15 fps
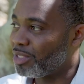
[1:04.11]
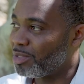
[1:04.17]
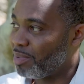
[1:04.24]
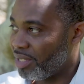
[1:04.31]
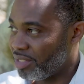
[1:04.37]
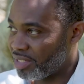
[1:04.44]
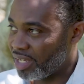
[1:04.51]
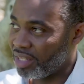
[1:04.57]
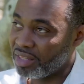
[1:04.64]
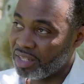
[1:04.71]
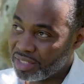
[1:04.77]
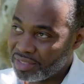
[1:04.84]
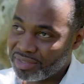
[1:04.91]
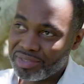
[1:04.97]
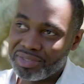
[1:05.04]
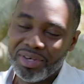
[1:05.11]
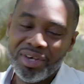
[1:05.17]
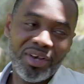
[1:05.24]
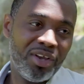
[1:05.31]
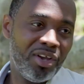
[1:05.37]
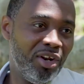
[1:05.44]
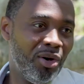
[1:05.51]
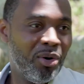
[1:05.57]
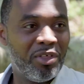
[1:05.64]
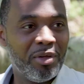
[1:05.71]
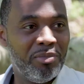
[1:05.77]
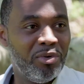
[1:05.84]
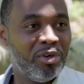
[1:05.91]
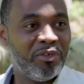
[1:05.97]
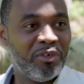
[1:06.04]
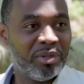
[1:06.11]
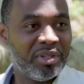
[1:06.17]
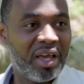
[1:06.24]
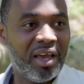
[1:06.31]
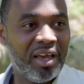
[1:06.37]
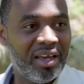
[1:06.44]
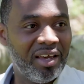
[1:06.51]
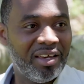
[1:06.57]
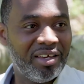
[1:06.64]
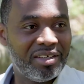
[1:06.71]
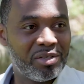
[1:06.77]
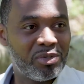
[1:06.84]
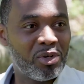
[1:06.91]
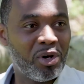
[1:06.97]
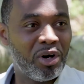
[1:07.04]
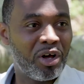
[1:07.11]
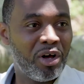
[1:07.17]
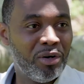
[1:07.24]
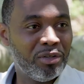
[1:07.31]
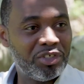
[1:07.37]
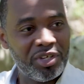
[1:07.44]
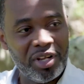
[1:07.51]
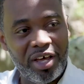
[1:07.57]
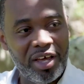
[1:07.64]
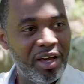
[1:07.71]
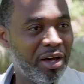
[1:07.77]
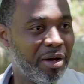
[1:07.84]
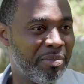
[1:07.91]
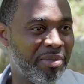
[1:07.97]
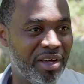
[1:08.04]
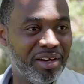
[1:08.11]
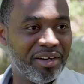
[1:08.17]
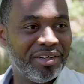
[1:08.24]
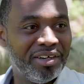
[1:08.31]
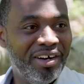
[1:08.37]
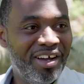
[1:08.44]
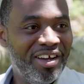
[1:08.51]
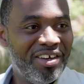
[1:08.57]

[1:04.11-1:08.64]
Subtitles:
to a space like this, with a beautiful day, saw Coach Leia up there,